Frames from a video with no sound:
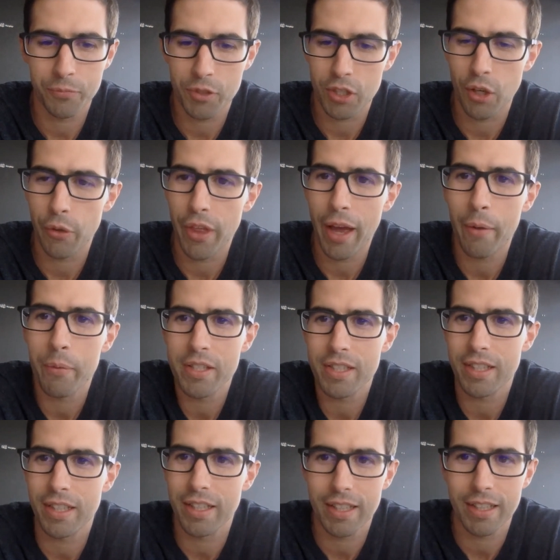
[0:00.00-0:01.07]
So that
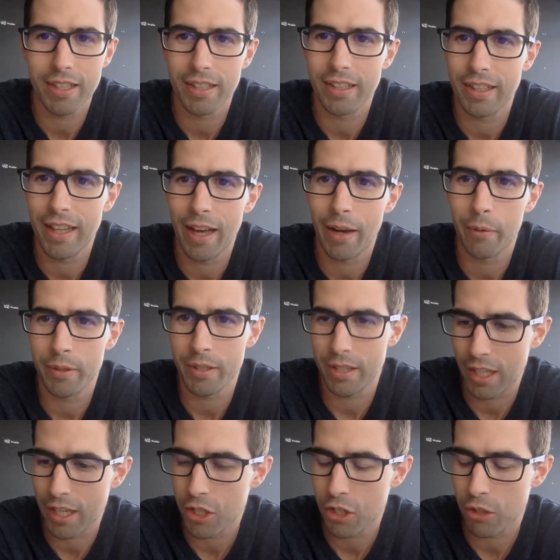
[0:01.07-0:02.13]
was
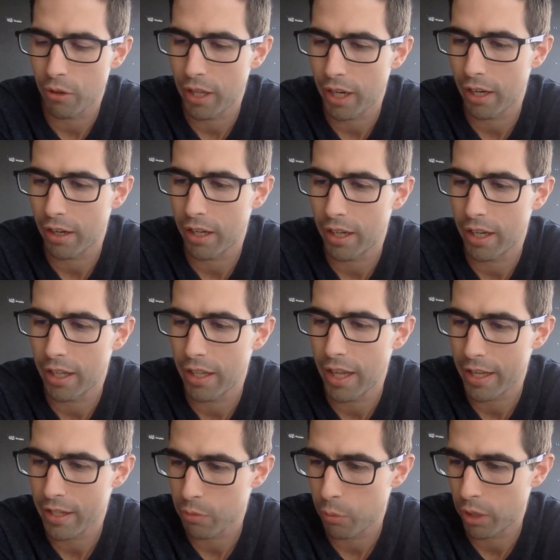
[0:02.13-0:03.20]
the issue there, and
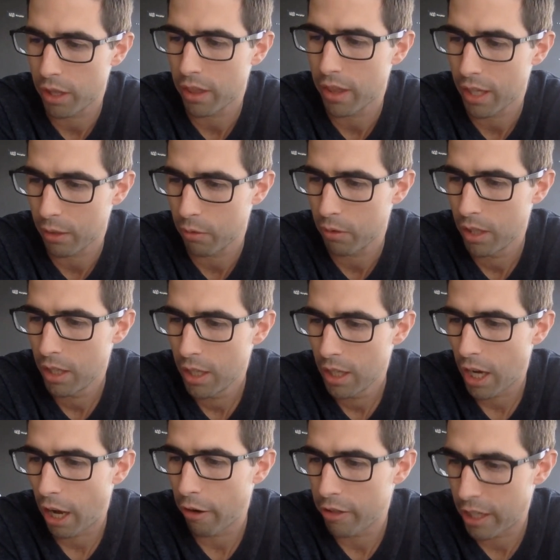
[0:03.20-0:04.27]
that's one thing
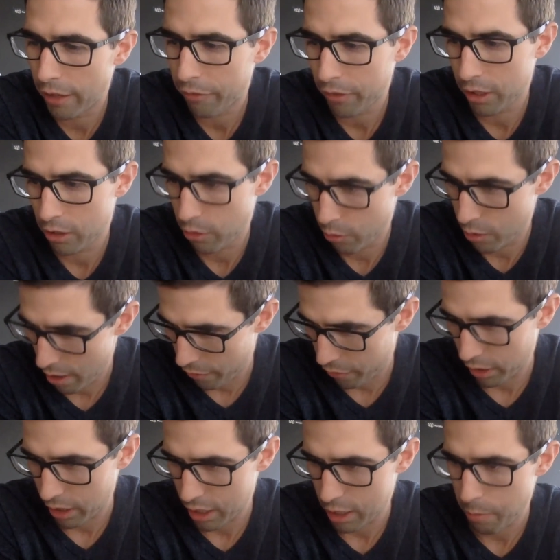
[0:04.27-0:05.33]
I would definitely do
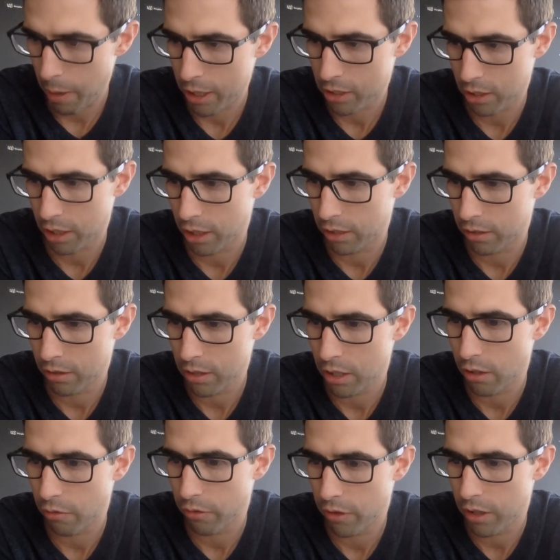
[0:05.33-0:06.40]
differently, especially on
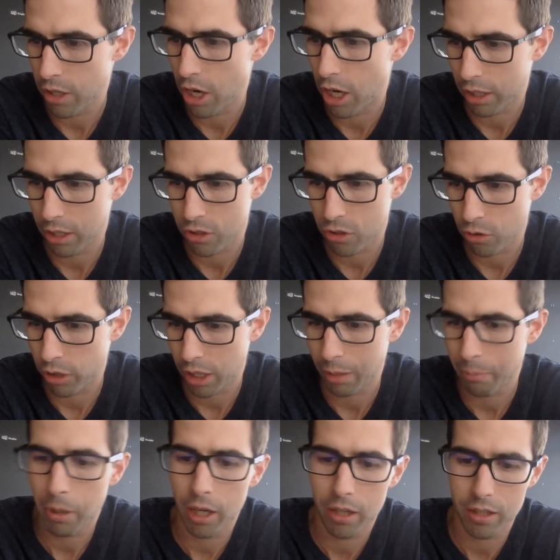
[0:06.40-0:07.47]
the
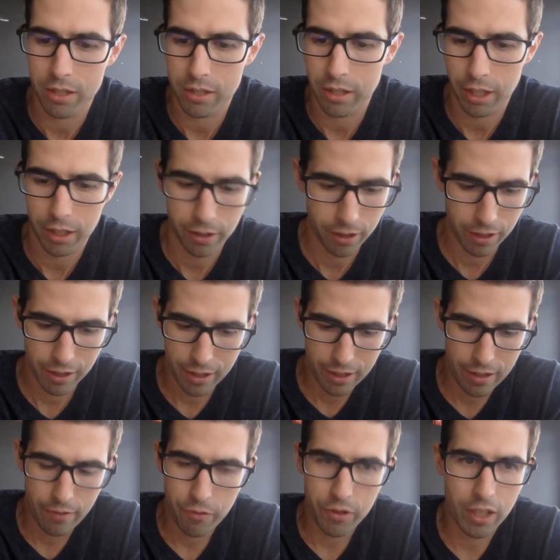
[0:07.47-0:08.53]
non-controlling part. Is like,
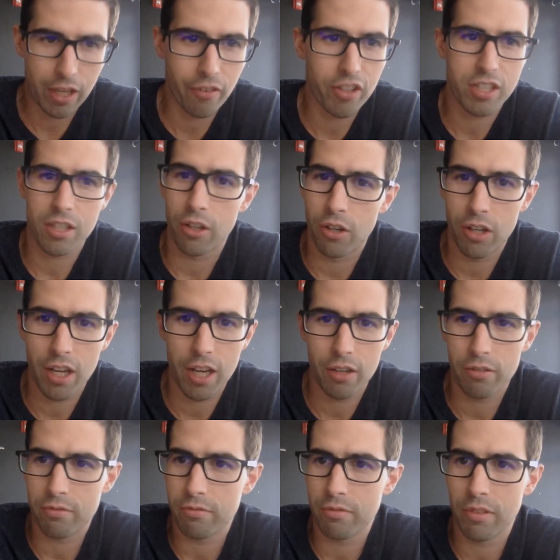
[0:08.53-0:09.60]
give us the
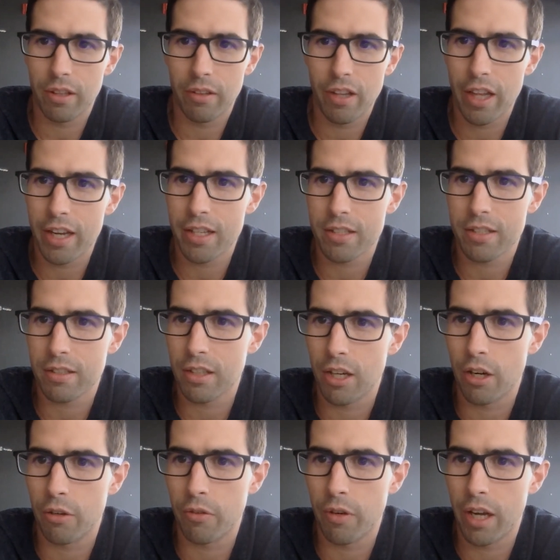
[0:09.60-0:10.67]
earnout. Let us,
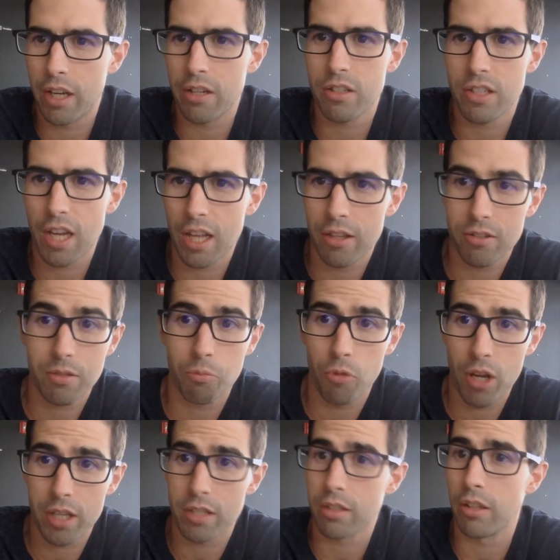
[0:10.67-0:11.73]
I understand there's some
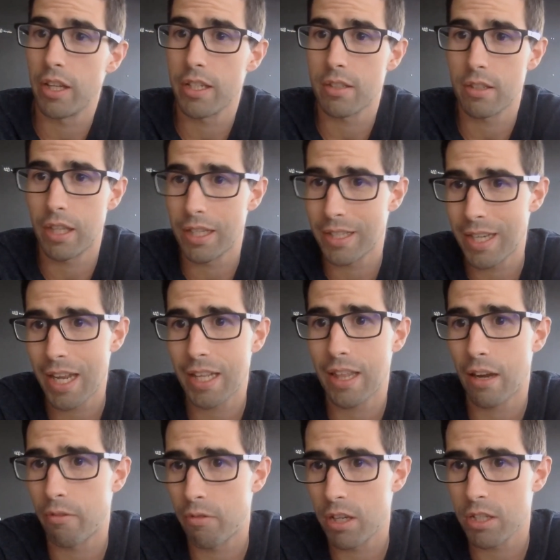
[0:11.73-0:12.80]
risk, so let's take
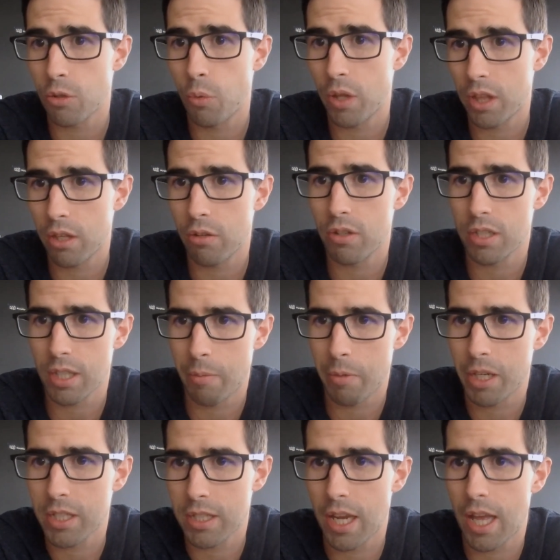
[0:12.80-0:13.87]
that risk with you to some
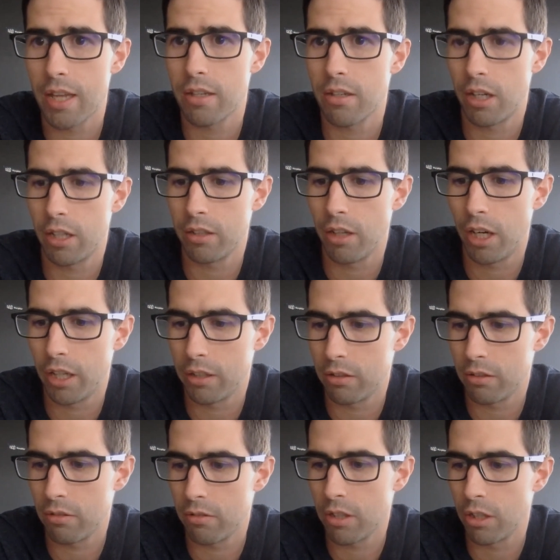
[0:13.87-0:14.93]
extent
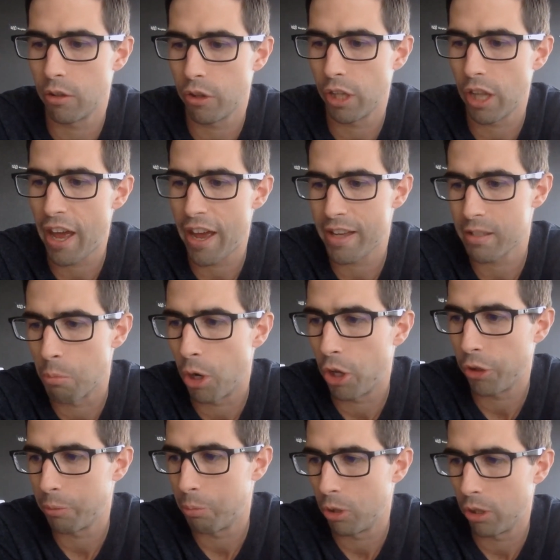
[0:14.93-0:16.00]
on the last
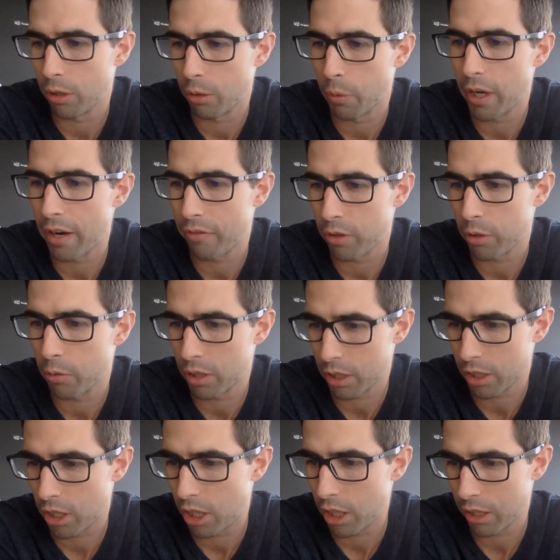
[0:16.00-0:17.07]
multiple or whatever you want to
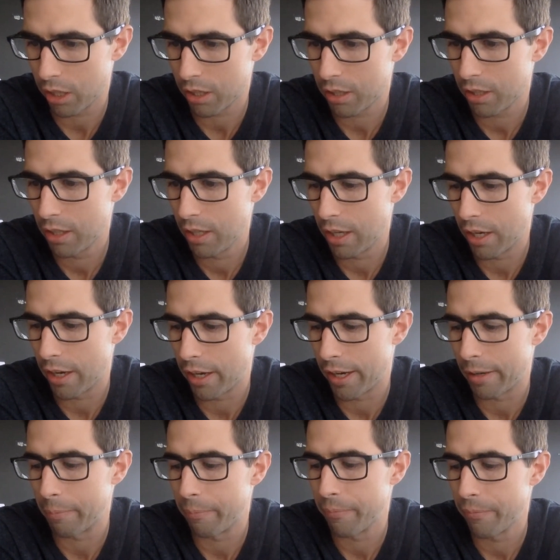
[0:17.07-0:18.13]
call it.
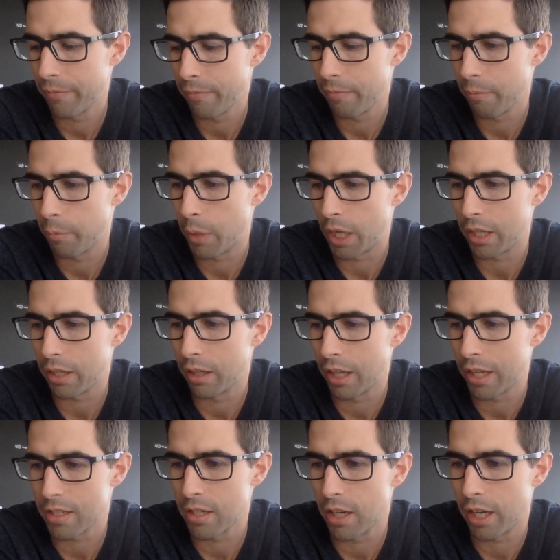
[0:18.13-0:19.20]
But
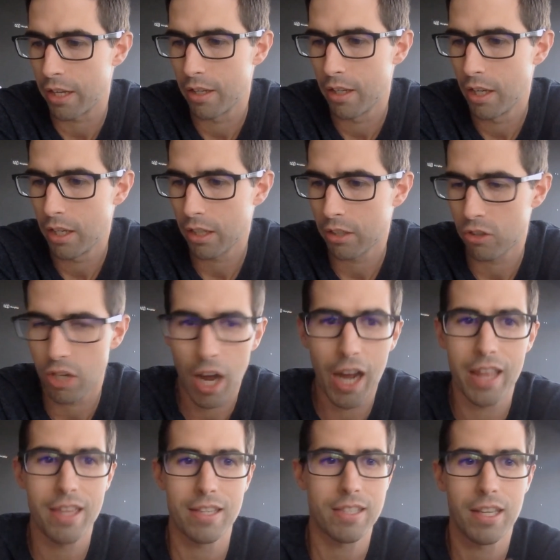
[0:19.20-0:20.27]
let's not
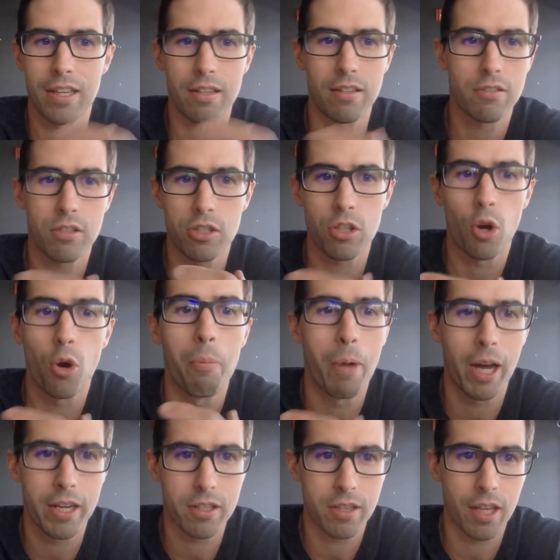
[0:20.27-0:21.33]
tie this in so
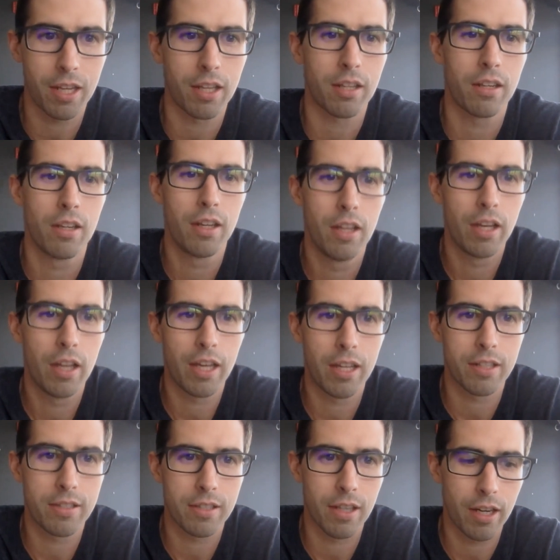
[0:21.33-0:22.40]
much that
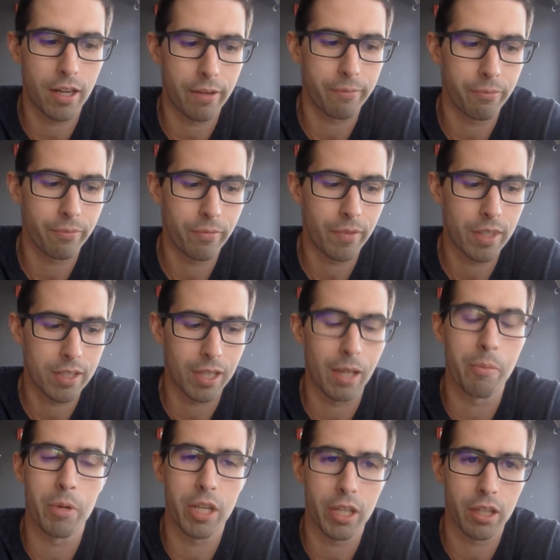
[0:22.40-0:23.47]
it's
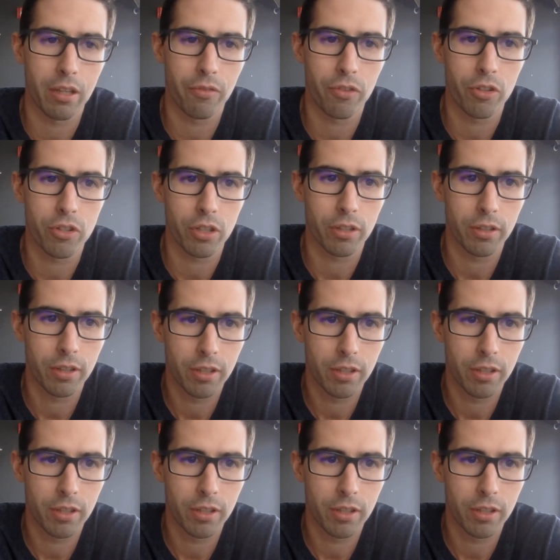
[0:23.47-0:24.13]
limiting in the future.